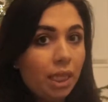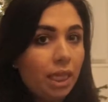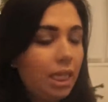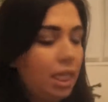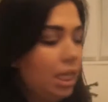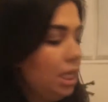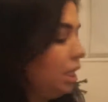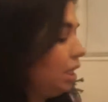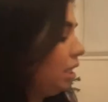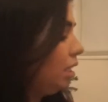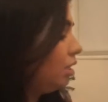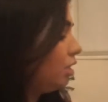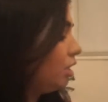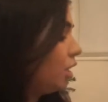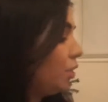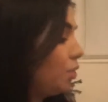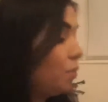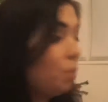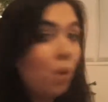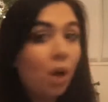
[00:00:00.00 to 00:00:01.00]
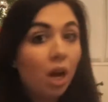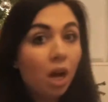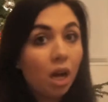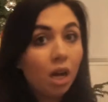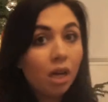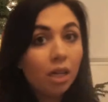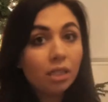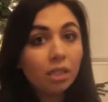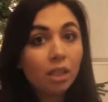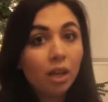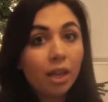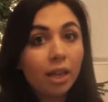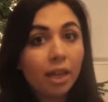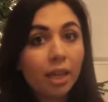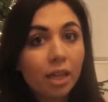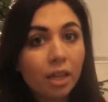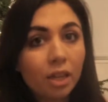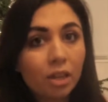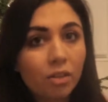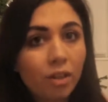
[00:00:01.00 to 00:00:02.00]
these. So the works I
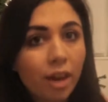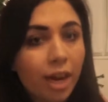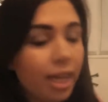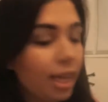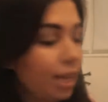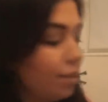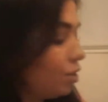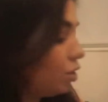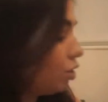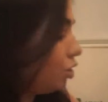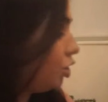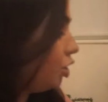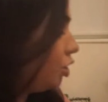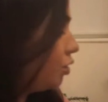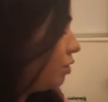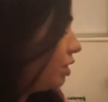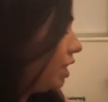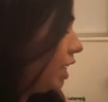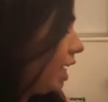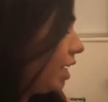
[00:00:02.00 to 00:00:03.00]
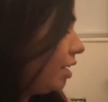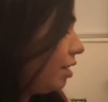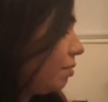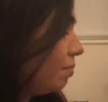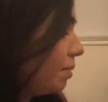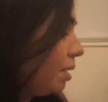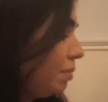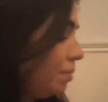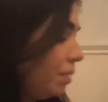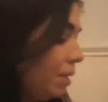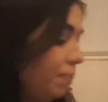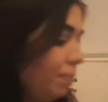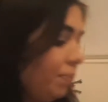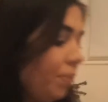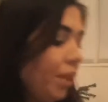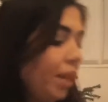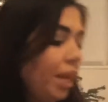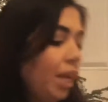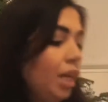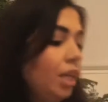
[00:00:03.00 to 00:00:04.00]
think are great. They've got two for 10 at the moment.
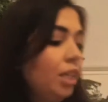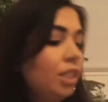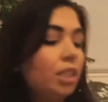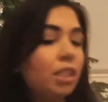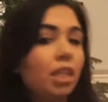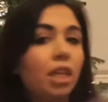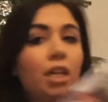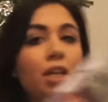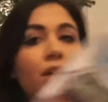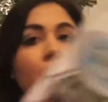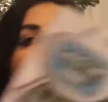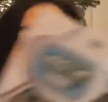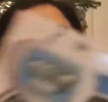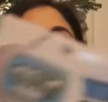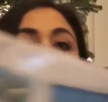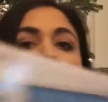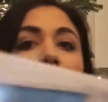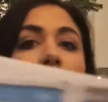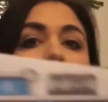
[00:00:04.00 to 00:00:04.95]
So I got